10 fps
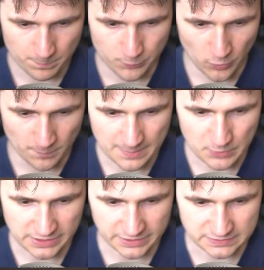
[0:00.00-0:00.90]
Boom. I'm
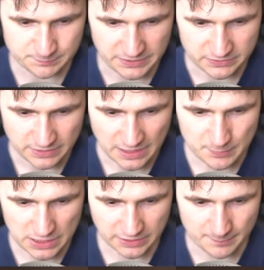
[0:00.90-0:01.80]
not getting speed. I'm
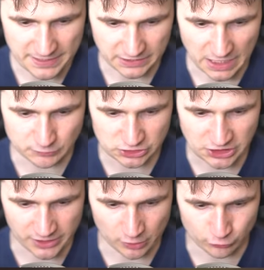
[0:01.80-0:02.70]
not gonna make it. I'm just
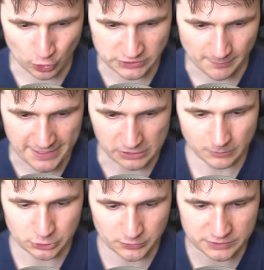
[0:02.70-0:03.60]
kidding. Of course I'll make it. What
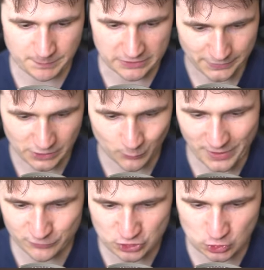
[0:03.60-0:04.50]
did you expect? My god, oh, we
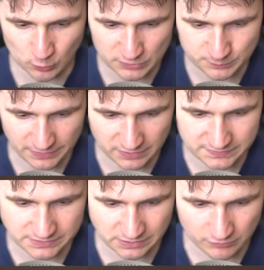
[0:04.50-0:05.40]
have so much money.
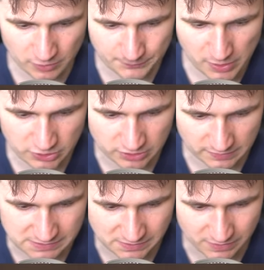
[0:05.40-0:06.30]
Let's level up the engine.
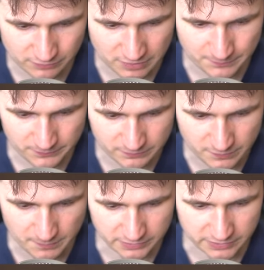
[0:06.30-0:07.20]
Let's level up the
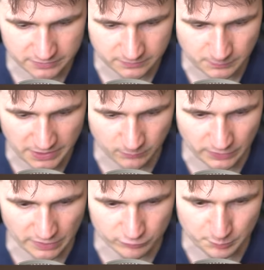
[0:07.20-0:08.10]
money. Yeah, we
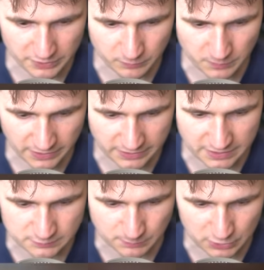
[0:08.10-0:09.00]
love money. We want to get
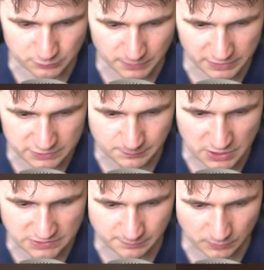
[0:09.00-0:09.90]
as much money as
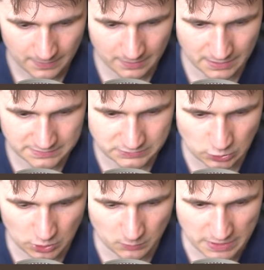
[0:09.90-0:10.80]
possible. And let's
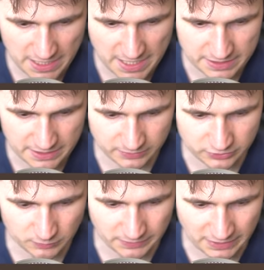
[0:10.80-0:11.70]
go ahead. And you know what?